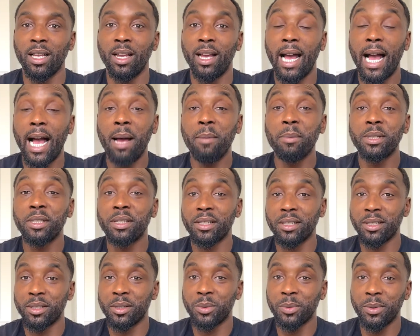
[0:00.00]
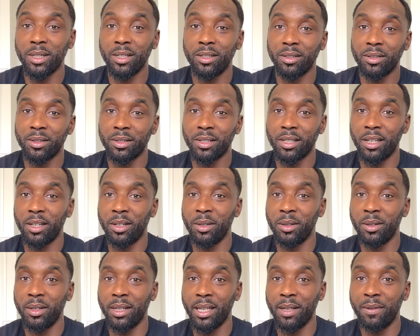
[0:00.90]
Amazon as well.
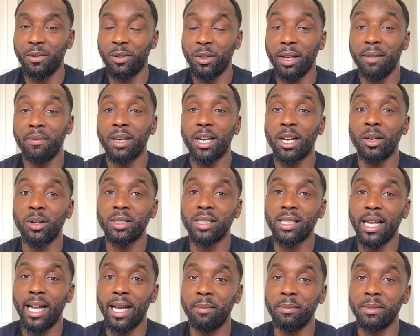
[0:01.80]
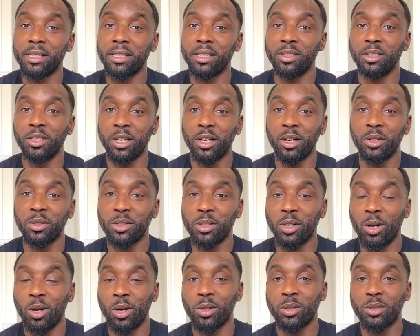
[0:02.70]
So if you ever go onto Amazon, you go onto
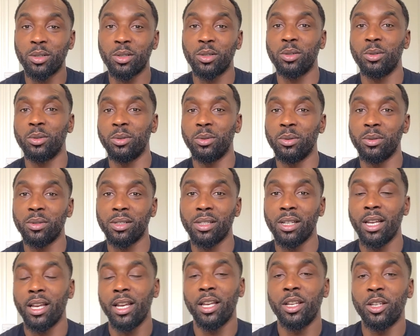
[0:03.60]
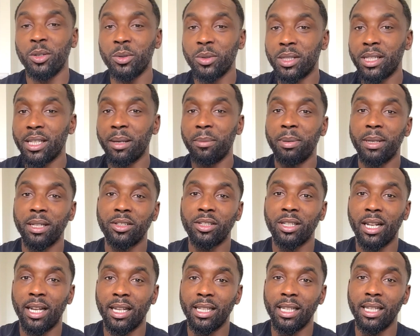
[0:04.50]
Ox Tools, you'll see a picture
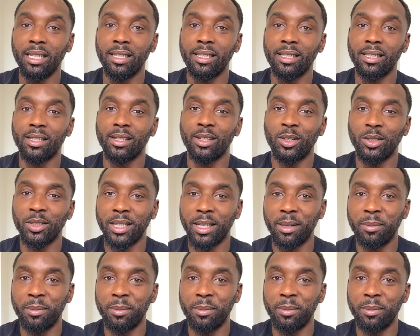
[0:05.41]
like this on their